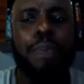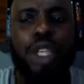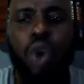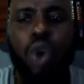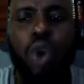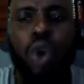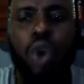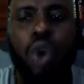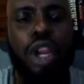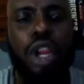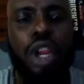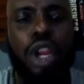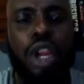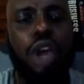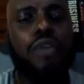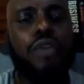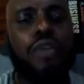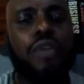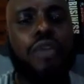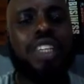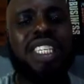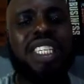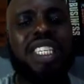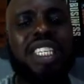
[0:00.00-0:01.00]
Bitcoin
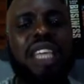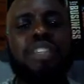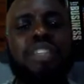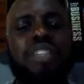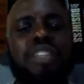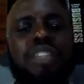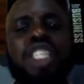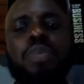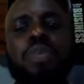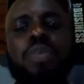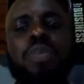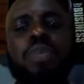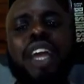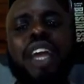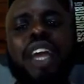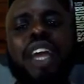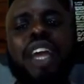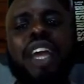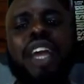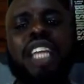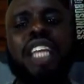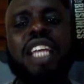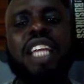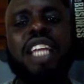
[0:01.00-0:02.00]
for the services
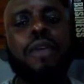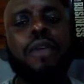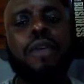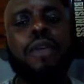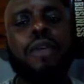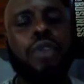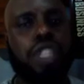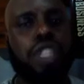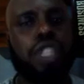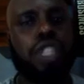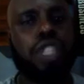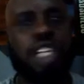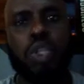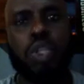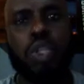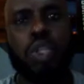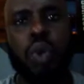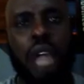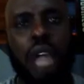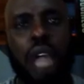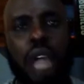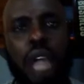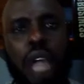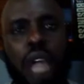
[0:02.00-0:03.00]
provided for the
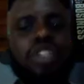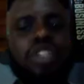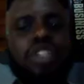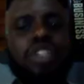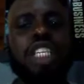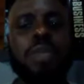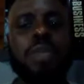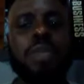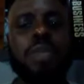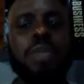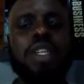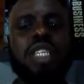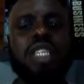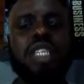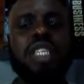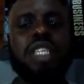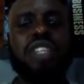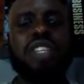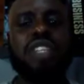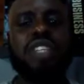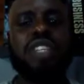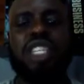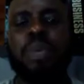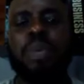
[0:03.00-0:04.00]
network. I've just explained the
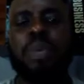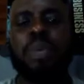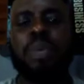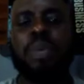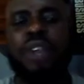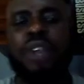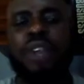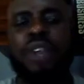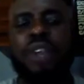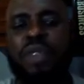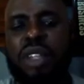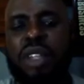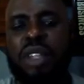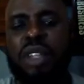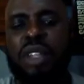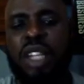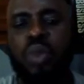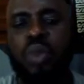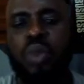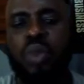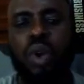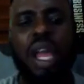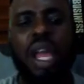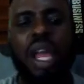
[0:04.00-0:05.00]
services they provide for the
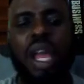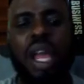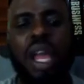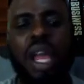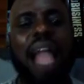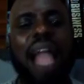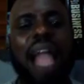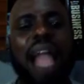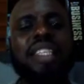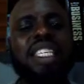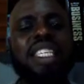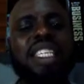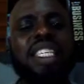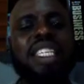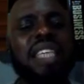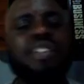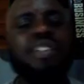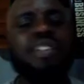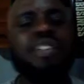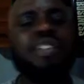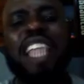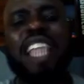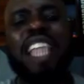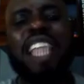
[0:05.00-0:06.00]
network, and these
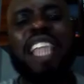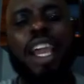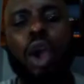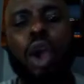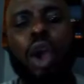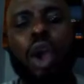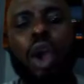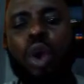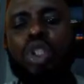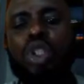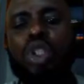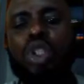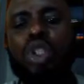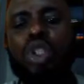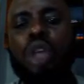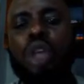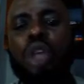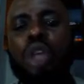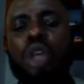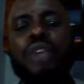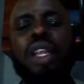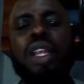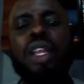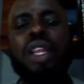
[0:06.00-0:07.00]
services include
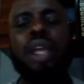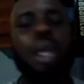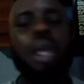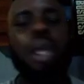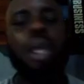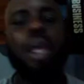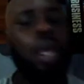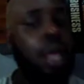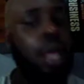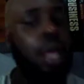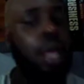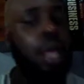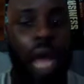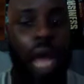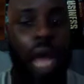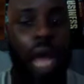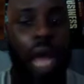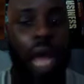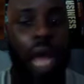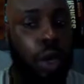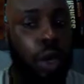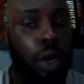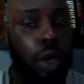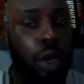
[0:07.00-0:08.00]
solving
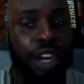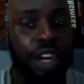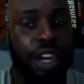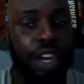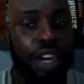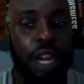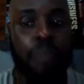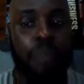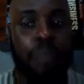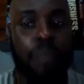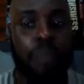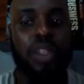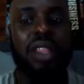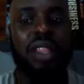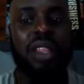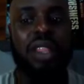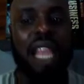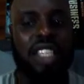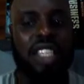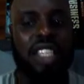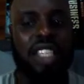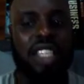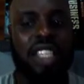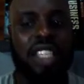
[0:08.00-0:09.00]
algorithm
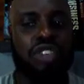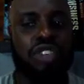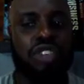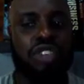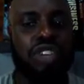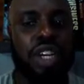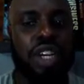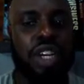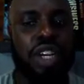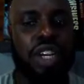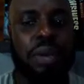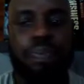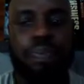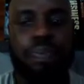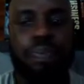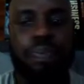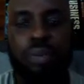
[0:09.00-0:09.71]
necessary